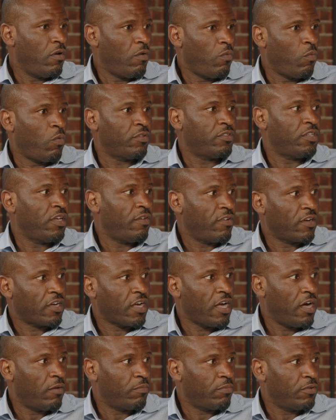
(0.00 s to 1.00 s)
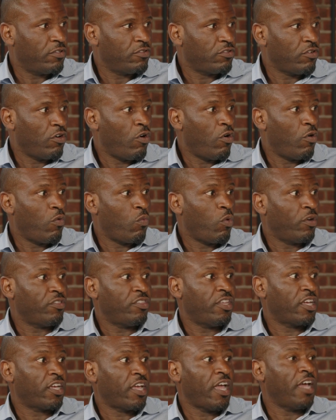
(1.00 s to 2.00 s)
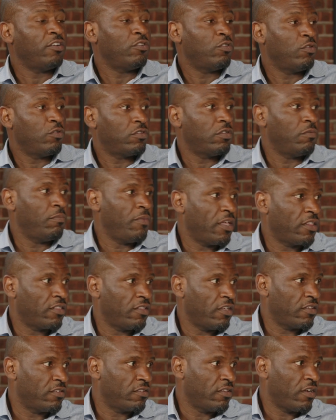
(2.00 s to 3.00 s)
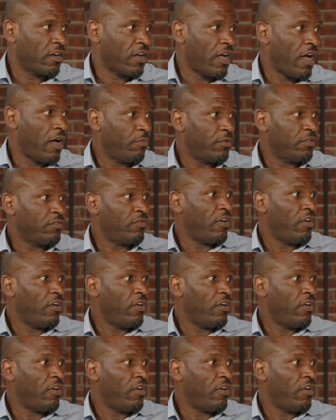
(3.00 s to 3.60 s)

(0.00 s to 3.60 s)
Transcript: what they've accomplished or what they can do to make things accomplished for